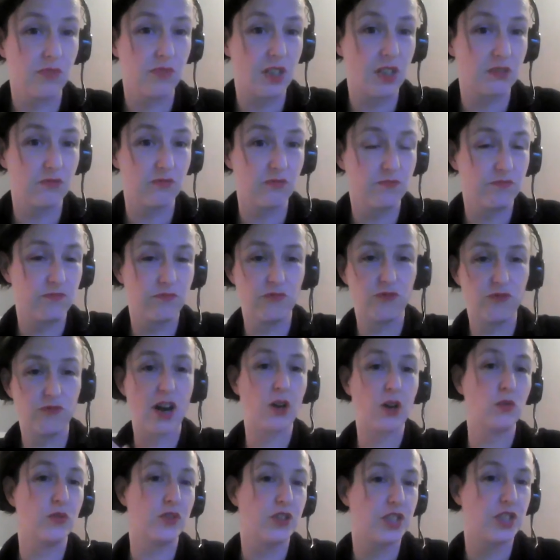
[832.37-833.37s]
and
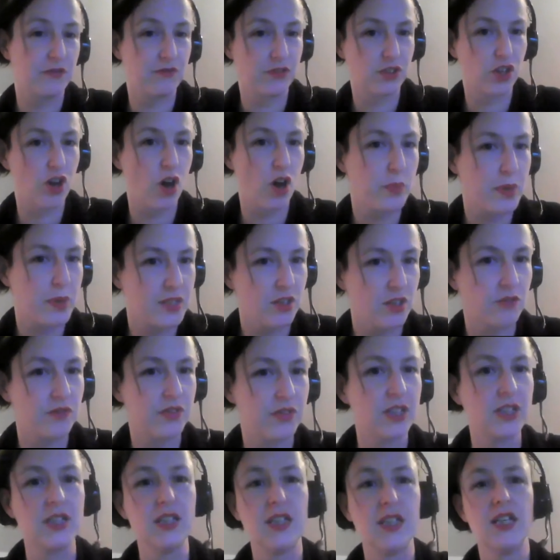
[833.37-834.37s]
write all the different copies of
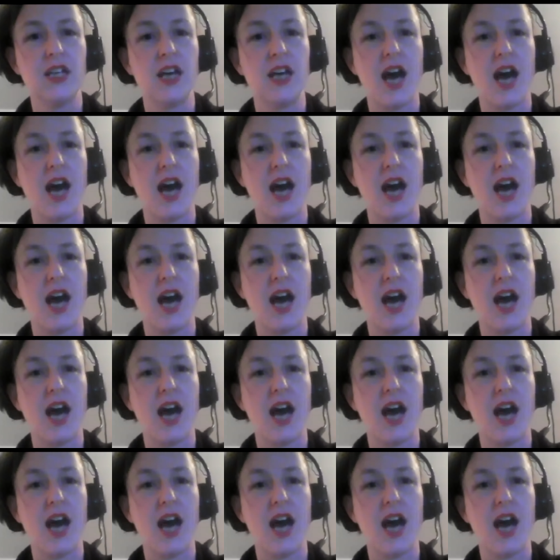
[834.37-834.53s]
it.